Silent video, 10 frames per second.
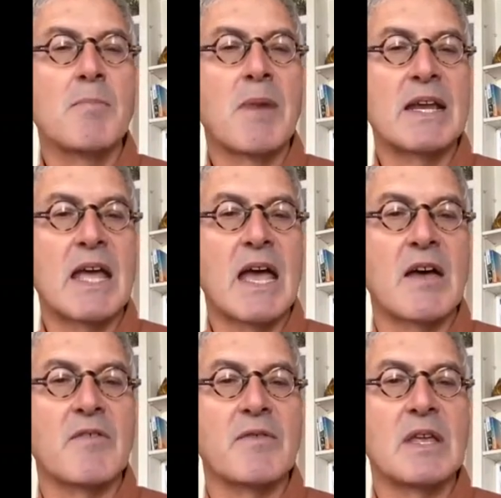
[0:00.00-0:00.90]
might
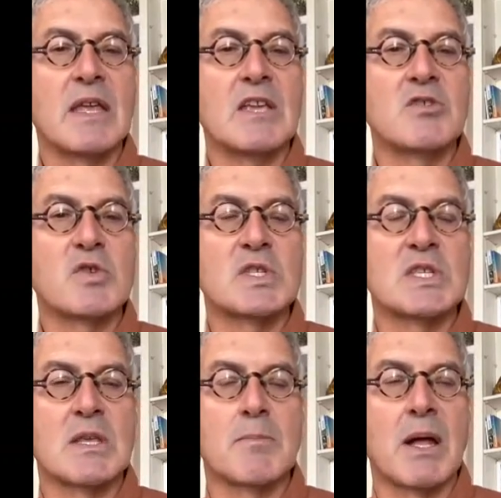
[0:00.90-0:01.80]
have
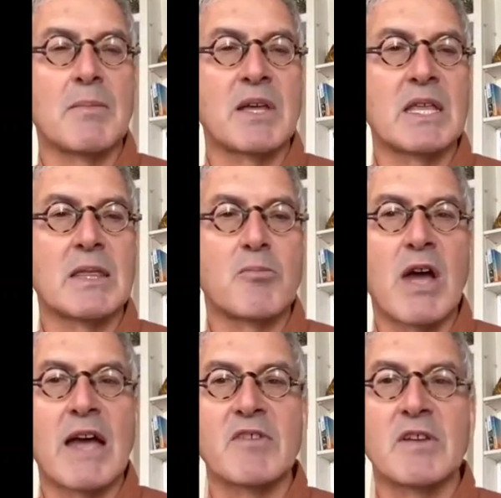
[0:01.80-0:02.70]
interest in the public and the
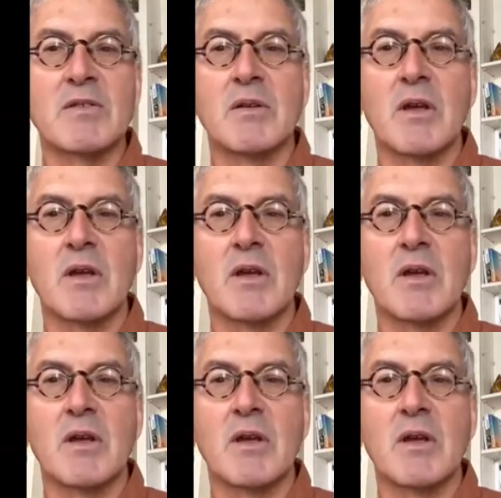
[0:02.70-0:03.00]
private